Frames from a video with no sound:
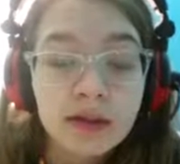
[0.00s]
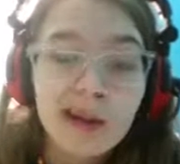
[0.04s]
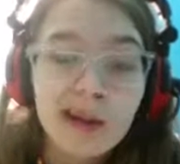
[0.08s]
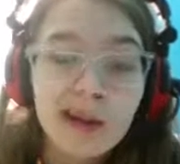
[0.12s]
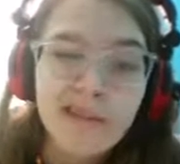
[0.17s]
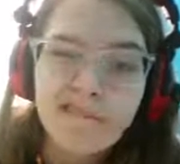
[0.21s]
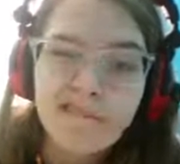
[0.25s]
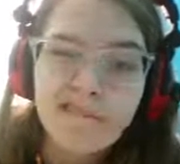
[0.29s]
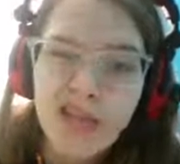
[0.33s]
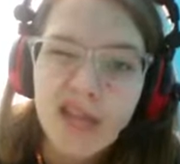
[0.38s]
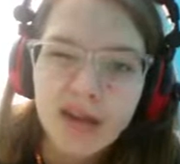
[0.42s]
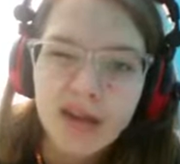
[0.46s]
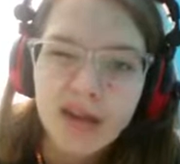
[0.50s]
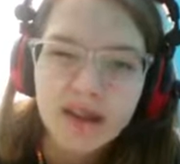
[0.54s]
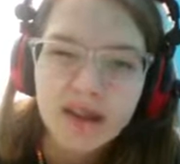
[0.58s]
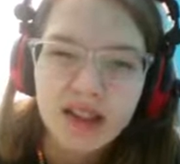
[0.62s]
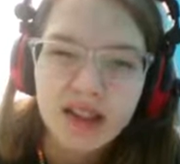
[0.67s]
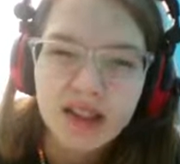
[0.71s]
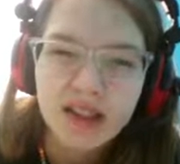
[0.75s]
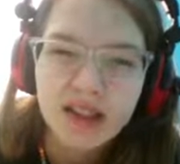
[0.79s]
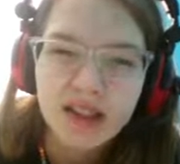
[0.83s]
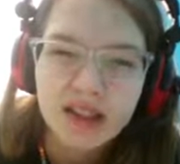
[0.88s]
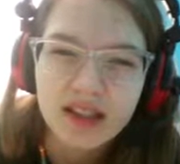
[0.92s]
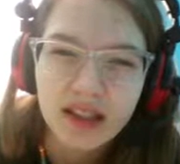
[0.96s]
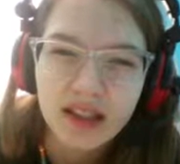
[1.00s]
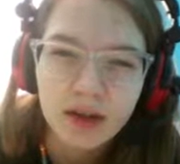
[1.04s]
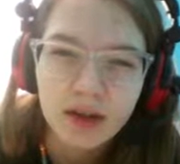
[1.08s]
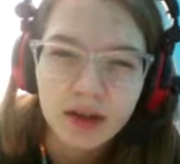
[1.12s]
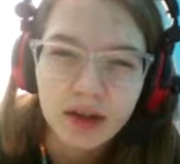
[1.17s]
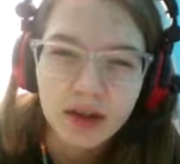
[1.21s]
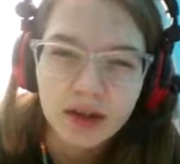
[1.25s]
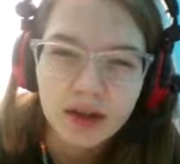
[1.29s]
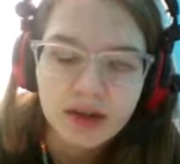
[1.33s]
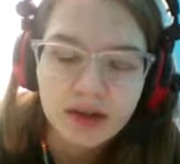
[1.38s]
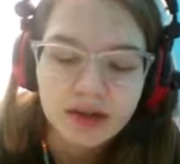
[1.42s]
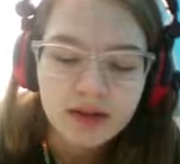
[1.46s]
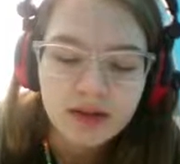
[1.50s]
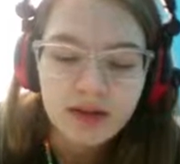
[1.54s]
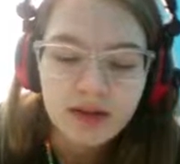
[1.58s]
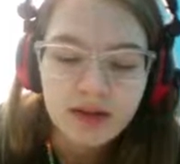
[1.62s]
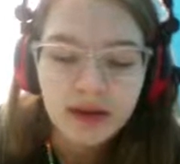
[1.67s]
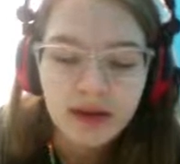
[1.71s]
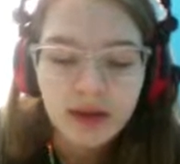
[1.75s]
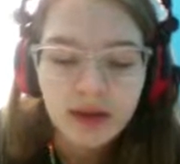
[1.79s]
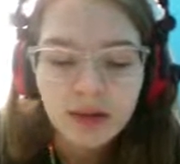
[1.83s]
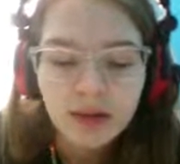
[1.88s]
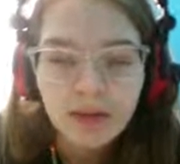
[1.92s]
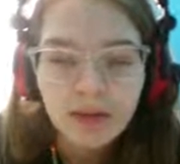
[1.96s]
I'm just gonna say the words.
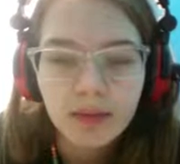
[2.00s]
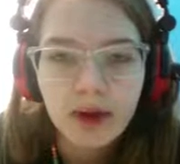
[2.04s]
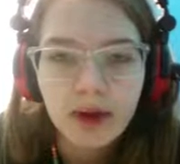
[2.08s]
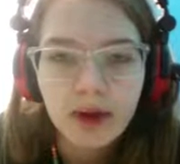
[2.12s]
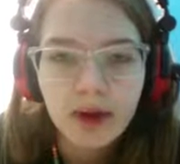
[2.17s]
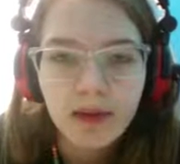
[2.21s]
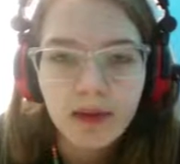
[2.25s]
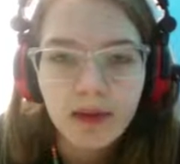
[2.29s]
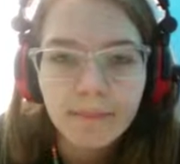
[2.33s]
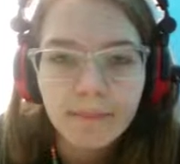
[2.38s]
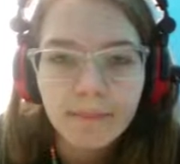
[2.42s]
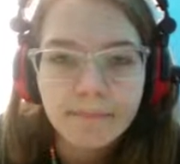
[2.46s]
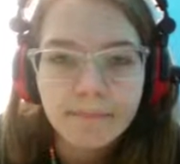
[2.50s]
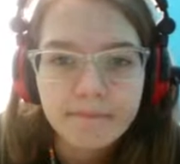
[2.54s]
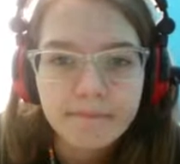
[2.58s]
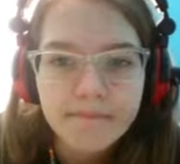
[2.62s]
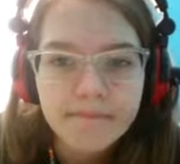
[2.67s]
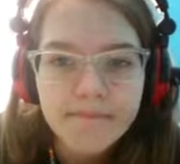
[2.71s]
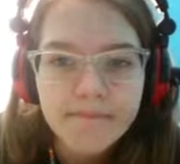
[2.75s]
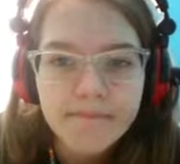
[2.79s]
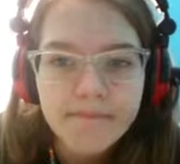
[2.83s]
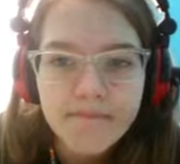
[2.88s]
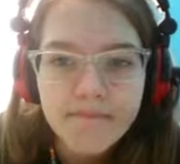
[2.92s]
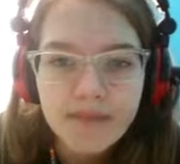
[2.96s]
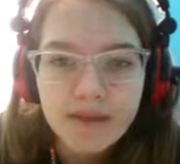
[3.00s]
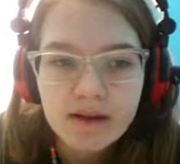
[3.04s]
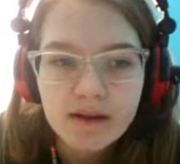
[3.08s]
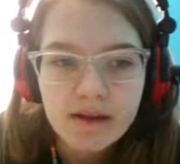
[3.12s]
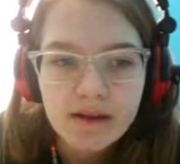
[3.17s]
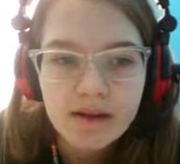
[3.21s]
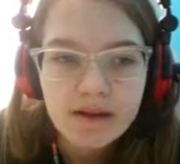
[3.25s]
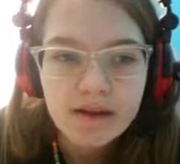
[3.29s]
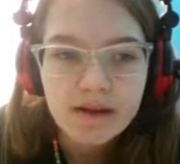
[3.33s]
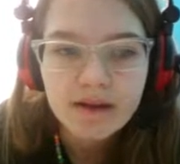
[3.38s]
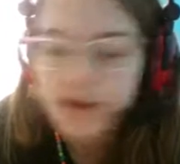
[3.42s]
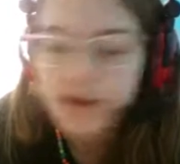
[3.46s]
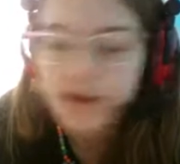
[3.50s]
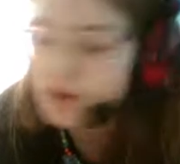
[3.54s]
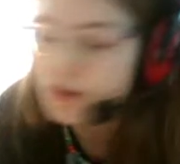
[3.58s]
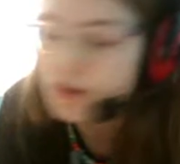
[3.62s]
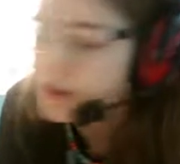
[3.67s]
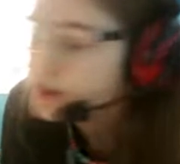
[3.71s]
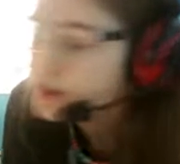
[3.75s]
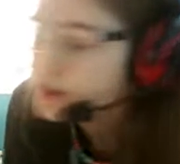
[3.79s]
But there's a little bit thing